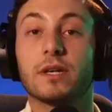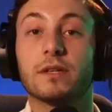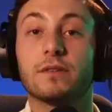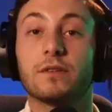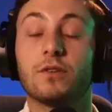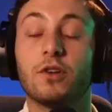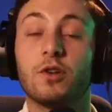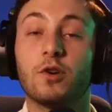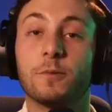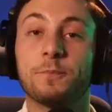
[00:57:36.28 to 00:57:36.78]

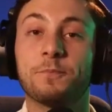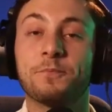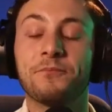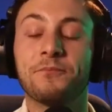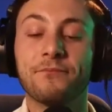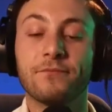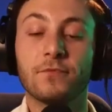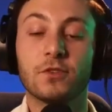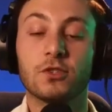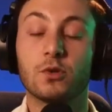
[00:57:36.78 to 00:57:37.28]
to do.
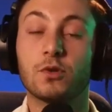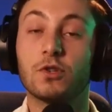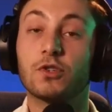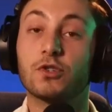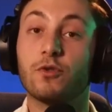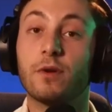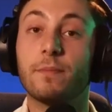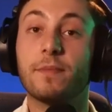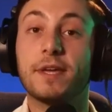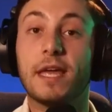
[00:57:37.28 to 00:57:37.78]
So the
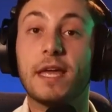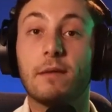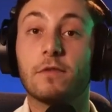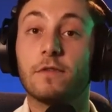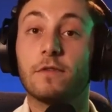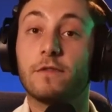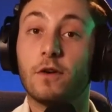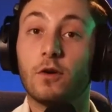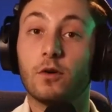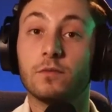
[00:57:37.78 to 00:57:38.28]
screen became a
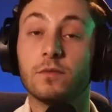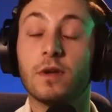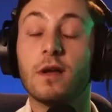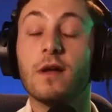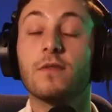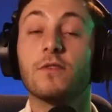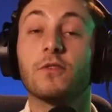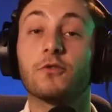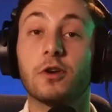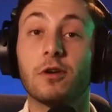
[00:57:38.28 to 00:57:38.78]
phone,
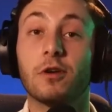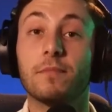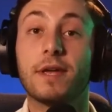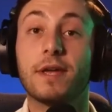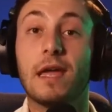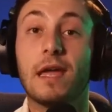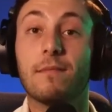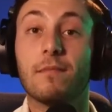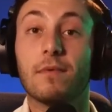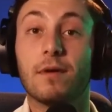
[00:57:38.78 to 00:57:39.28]
the screen
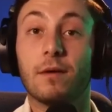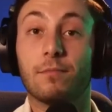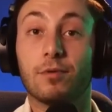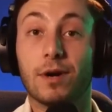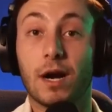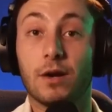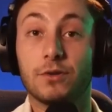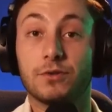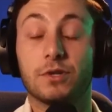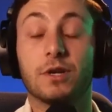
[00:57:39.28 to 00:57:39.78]
became a
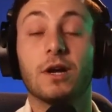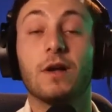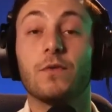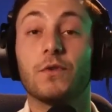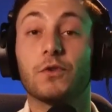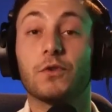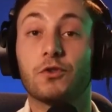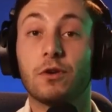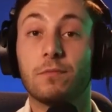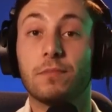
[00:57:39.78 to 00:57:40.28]
browser,
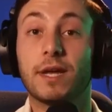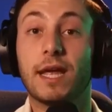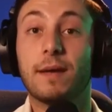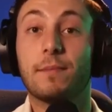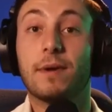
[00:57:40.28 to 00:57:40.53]
the screen became an